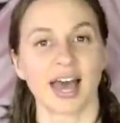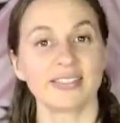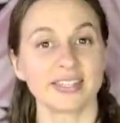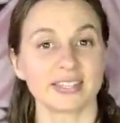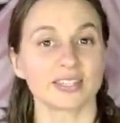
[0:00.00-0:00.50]

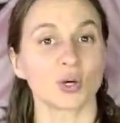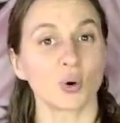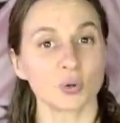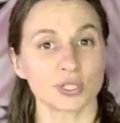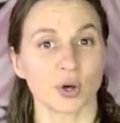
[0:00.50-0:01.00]
And this is
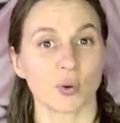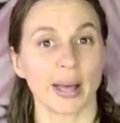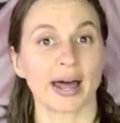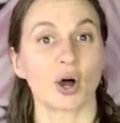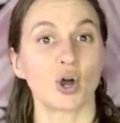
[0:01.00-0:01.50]
also
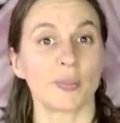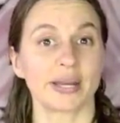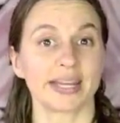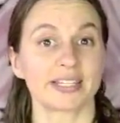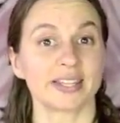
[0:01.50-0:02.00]
about
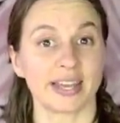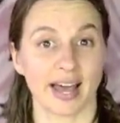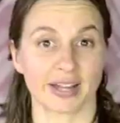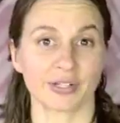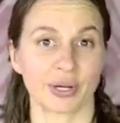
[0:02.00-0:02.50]
opening to the
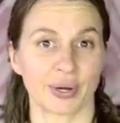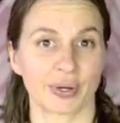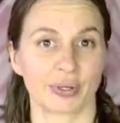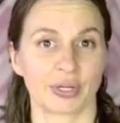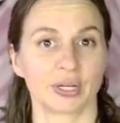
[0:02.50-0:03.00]

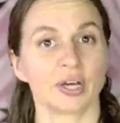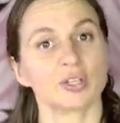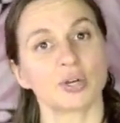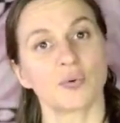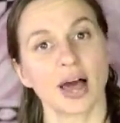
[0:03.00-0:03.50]
unknown.
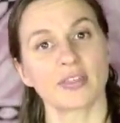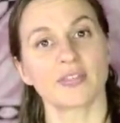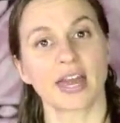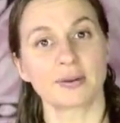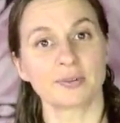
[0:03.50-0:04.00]
So rather
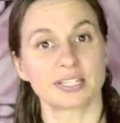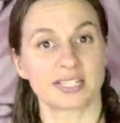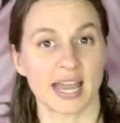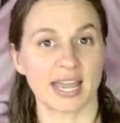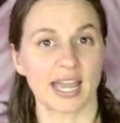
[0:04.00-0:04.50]
than
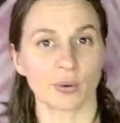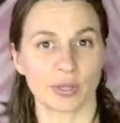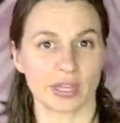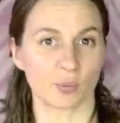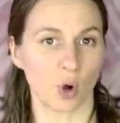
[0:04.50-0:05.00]
staying
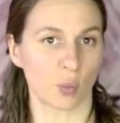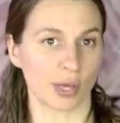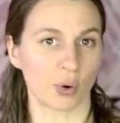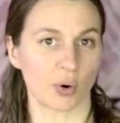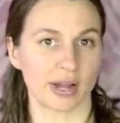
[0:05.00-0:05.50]
within what
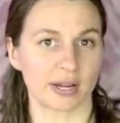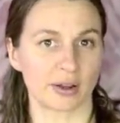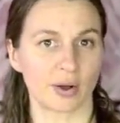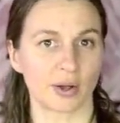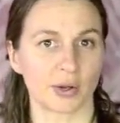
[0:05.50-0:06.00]
we already
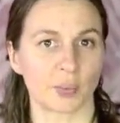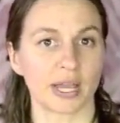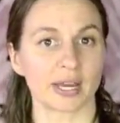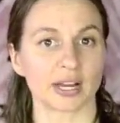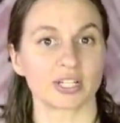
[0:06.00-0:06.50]
know, we
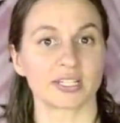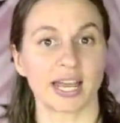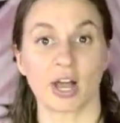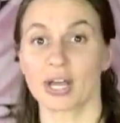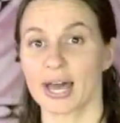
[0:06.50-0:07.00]
can actually
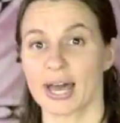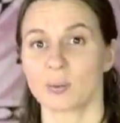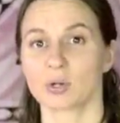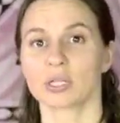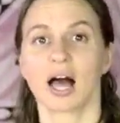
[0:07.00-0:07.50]
say, okay, well,